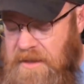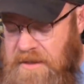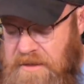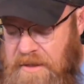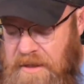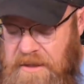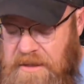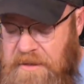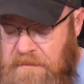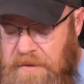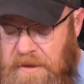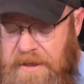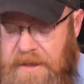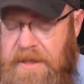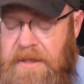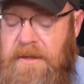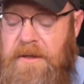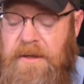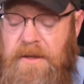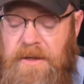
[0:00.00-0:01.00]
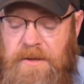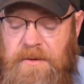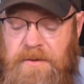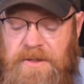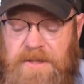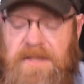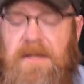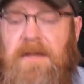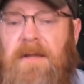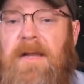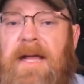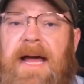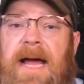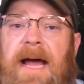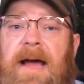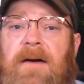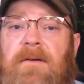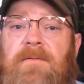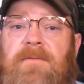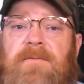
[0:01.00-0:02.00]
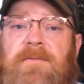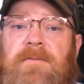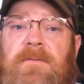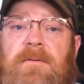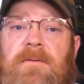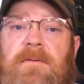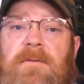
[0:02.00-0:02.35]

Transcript: ostensibly you still have